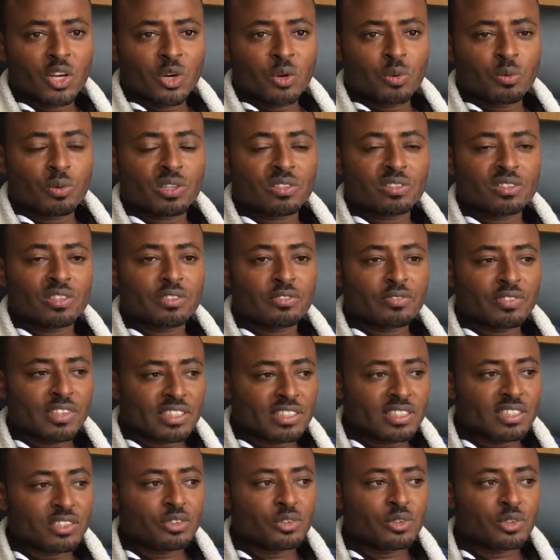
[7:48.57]
we're still
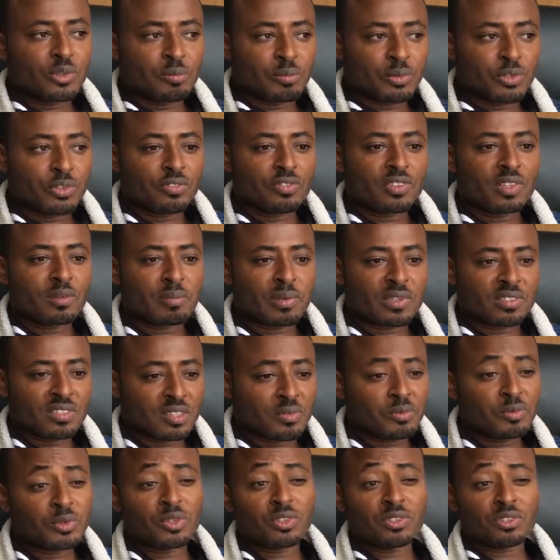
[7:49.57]
fighting to improve the
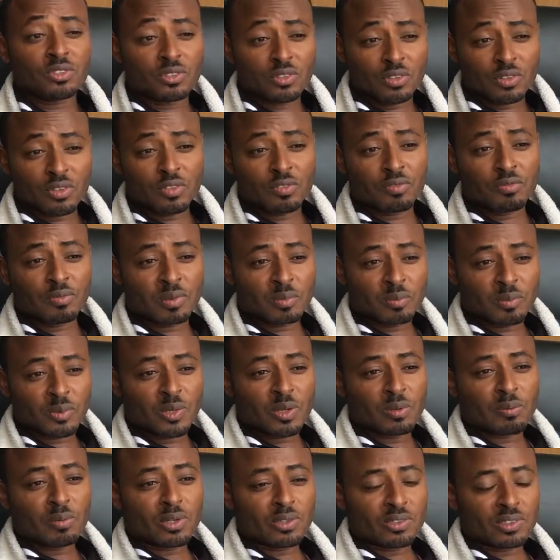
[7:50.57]
perceptions of people
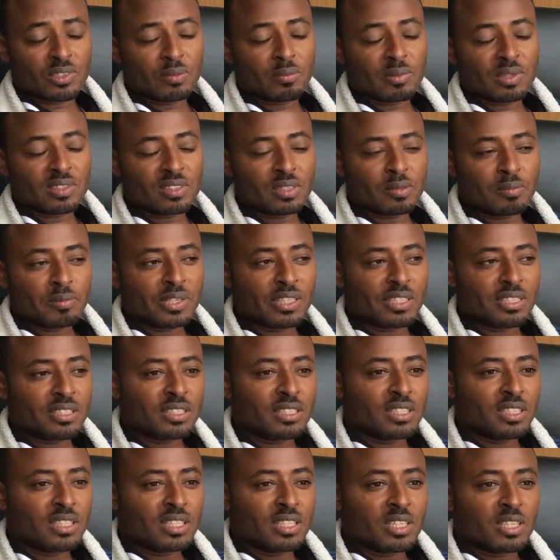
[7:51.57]
about the master plan,
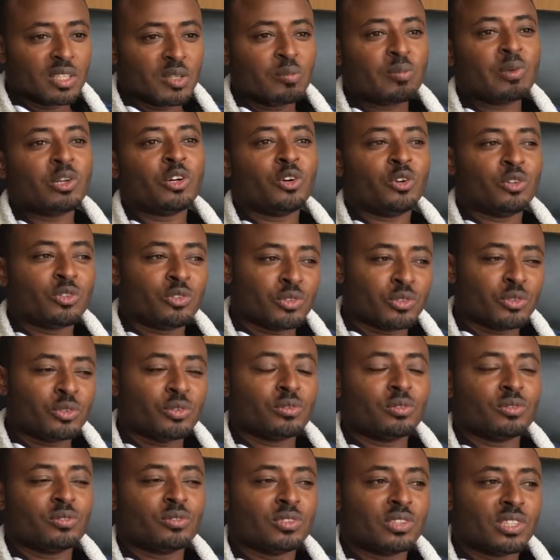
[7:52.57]
but also
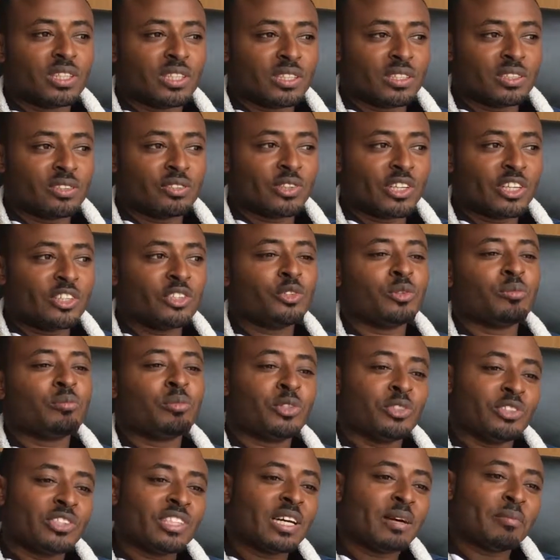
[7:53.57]
trying to
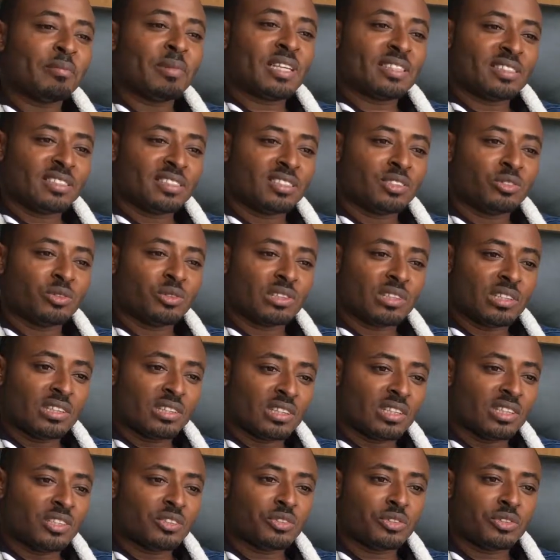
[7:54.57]
build capacities within
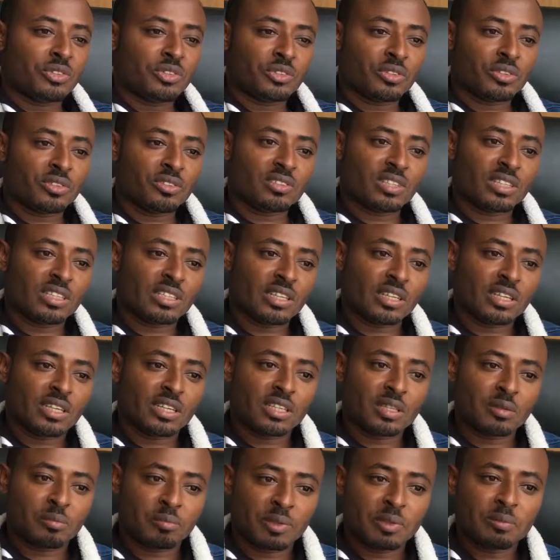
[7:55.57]
institutions that are
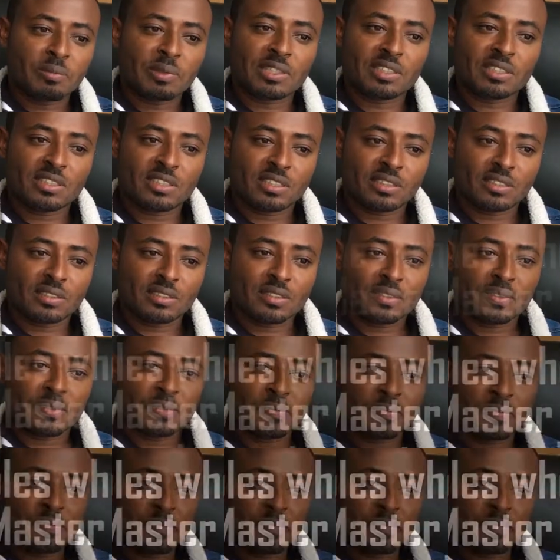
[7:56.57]
implementing it.